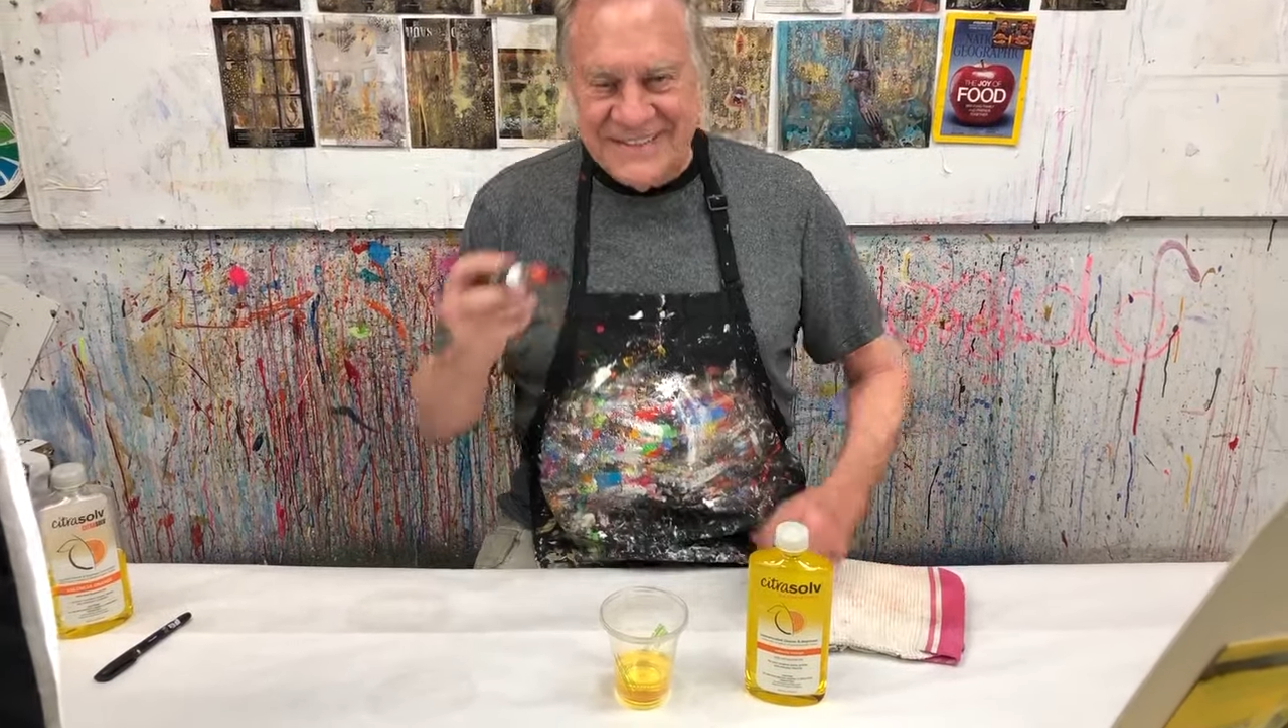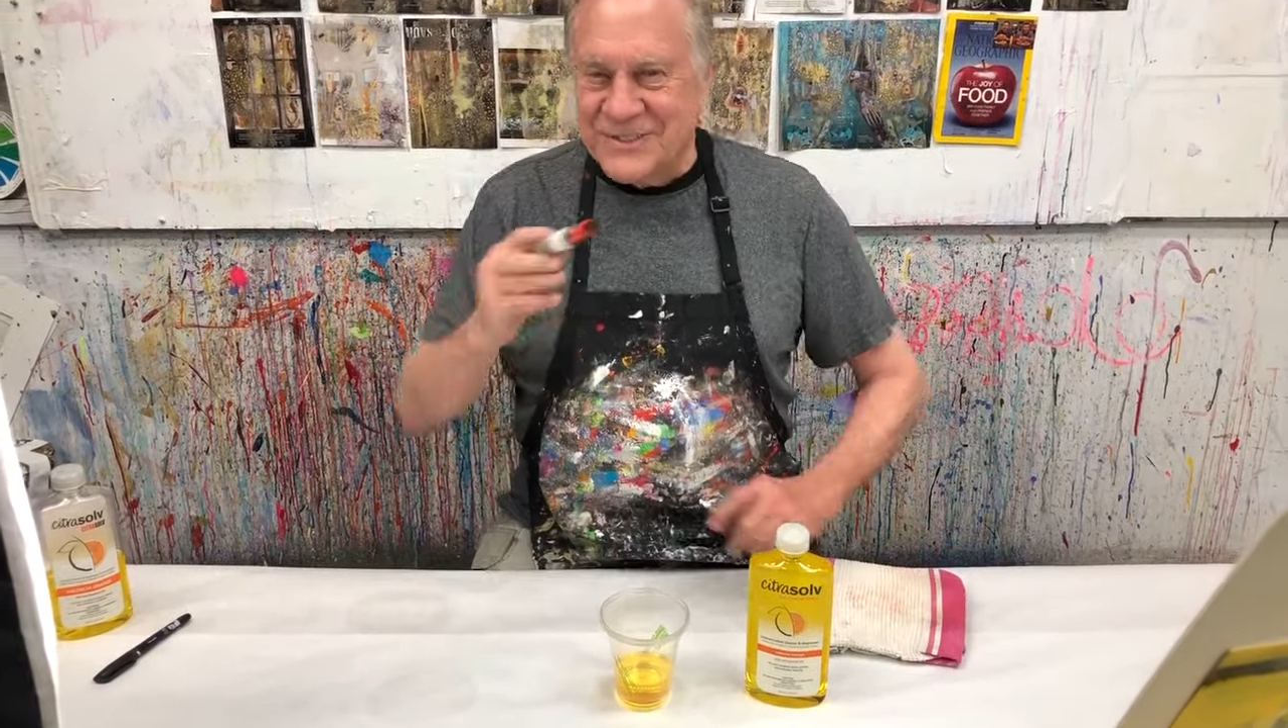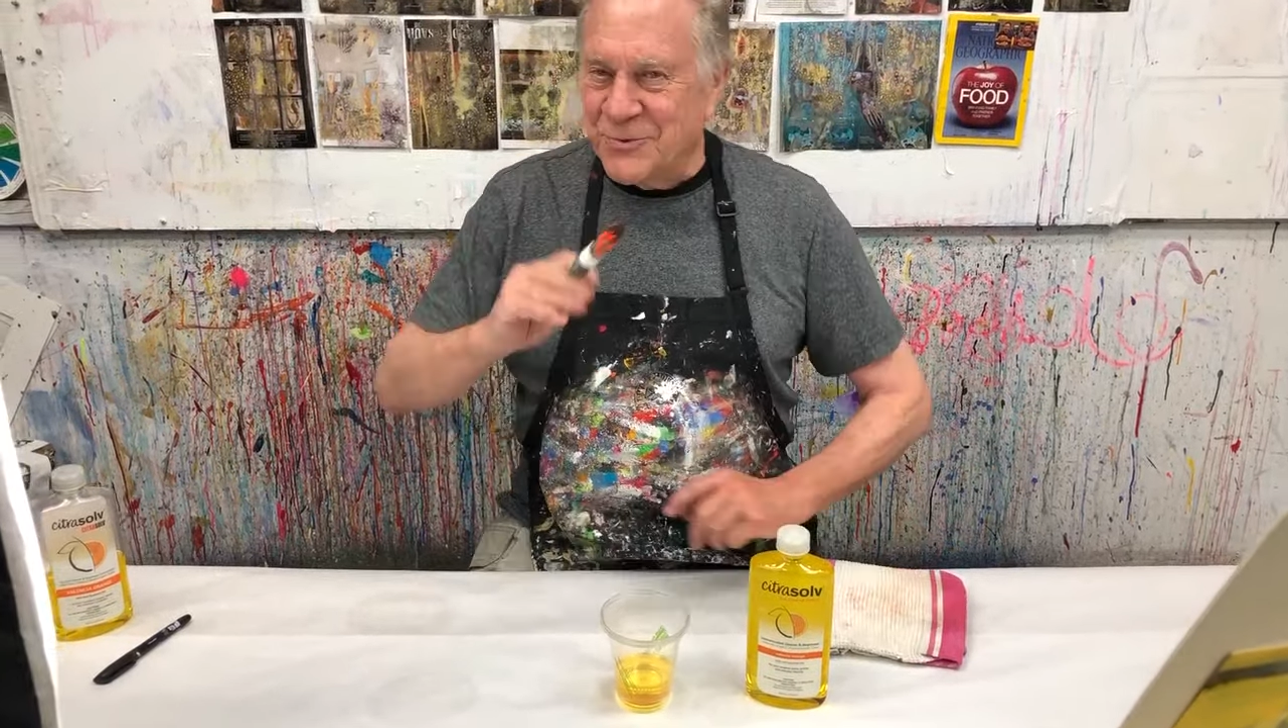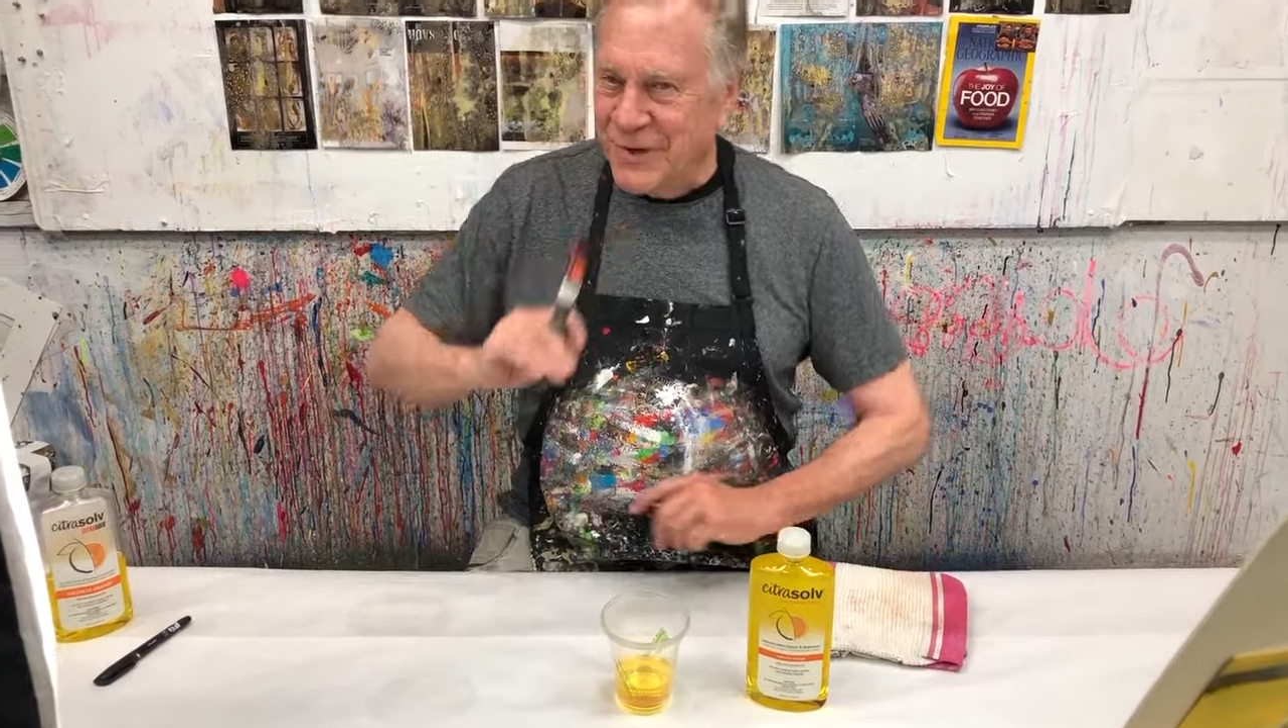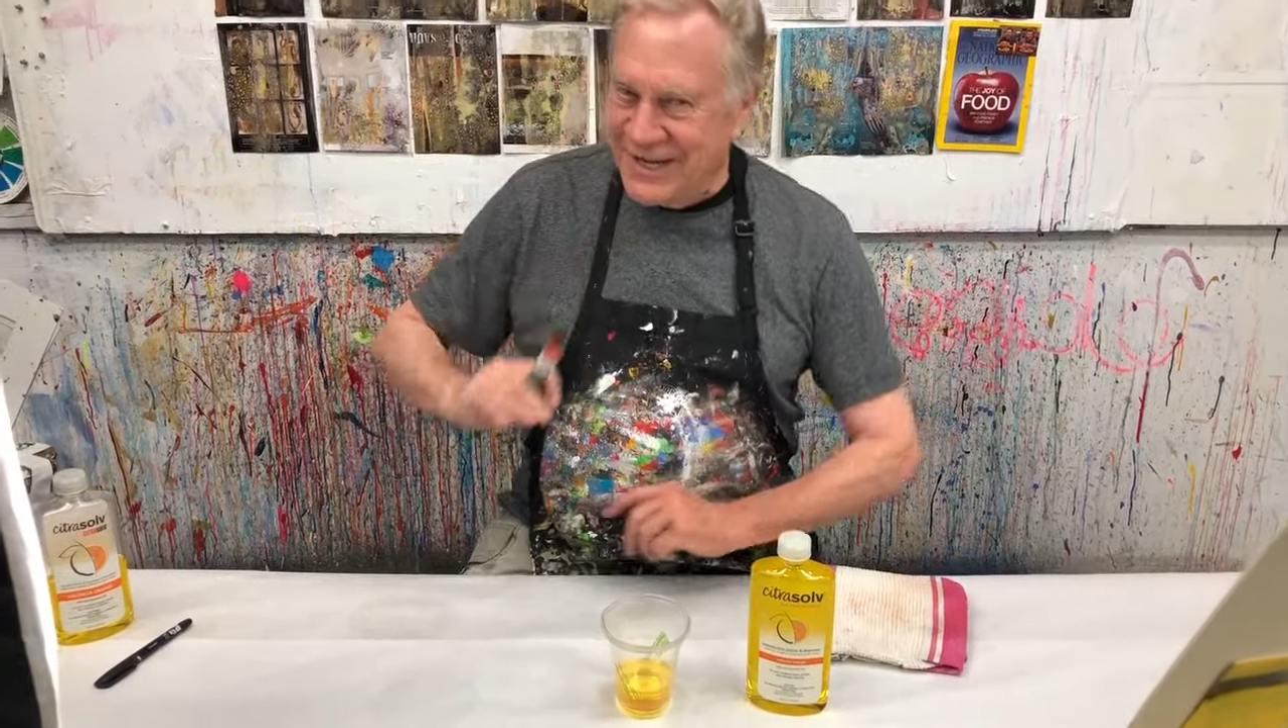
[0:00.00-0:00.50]

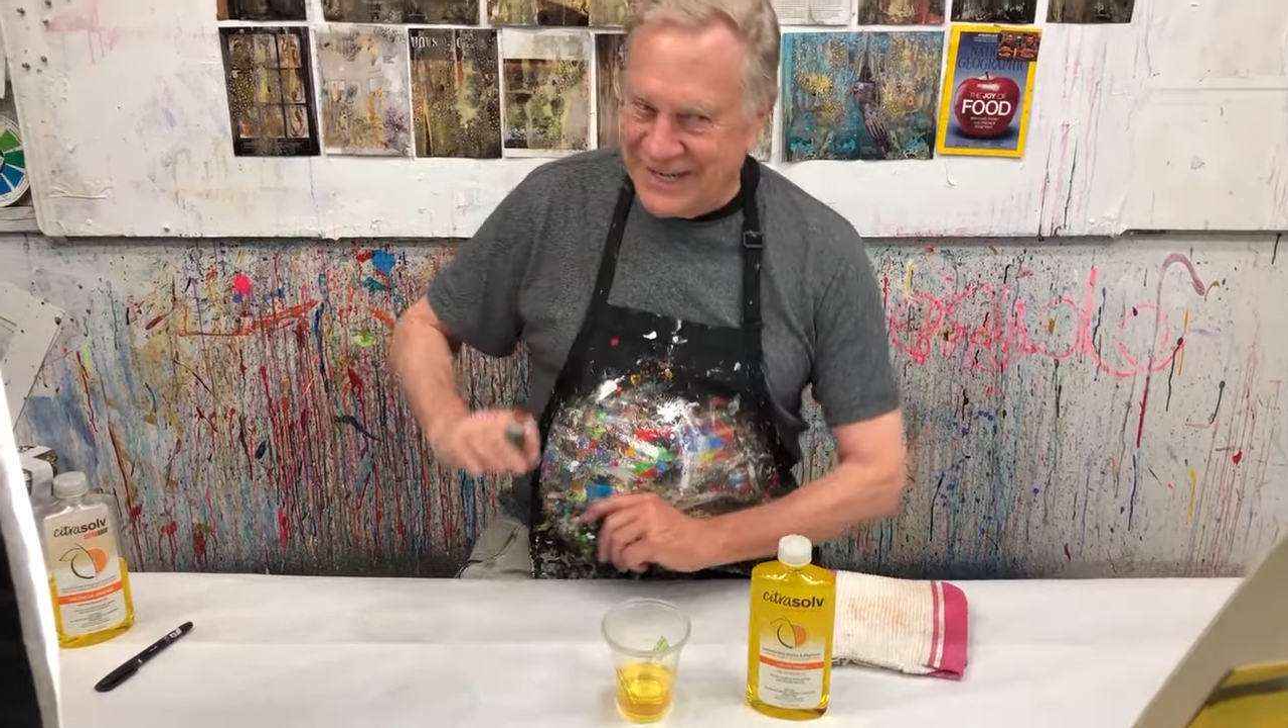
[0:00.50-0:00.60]
It's ready